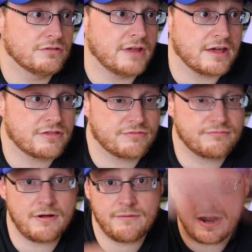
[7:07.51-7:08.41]
like
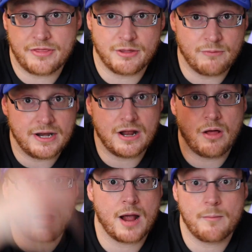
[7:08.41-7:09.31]
throw it out the
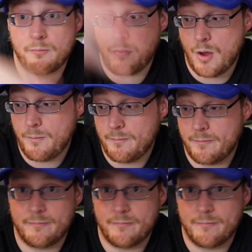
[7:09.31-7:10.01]
window, like boop,